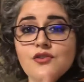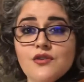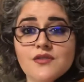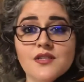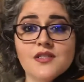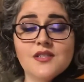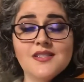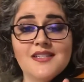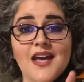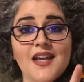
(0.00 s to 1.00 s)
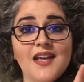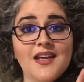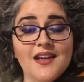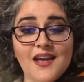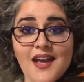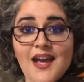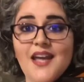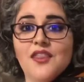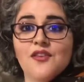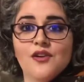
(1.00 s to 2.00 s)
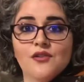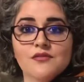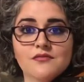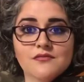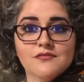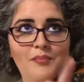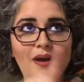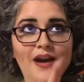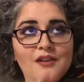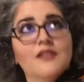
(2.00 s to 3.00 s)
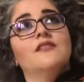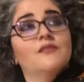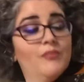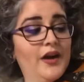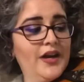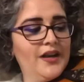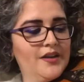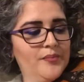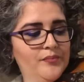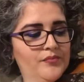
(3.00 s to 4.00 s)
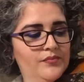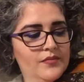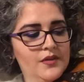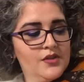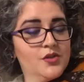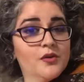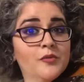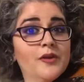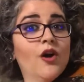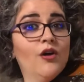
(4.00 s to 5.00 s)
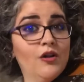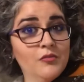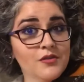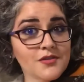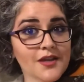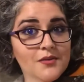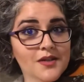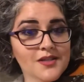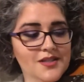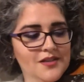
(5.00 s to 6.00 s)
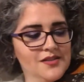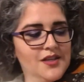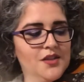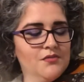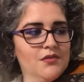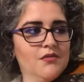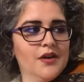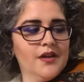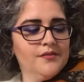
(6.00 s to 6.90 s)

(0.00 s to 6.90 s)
a steady eighth note pattern behind them. So it'll be almost like what it sounds like in the recording.